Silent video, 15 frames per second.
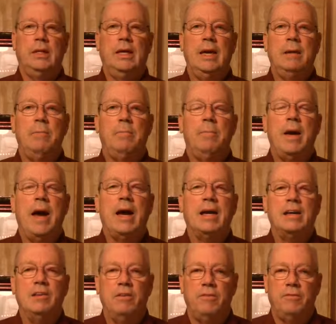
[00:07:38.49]
get
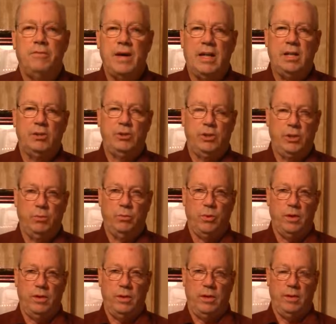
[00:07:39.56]
back in fellowship
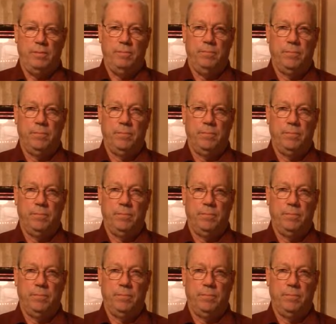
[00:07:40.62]
with Him.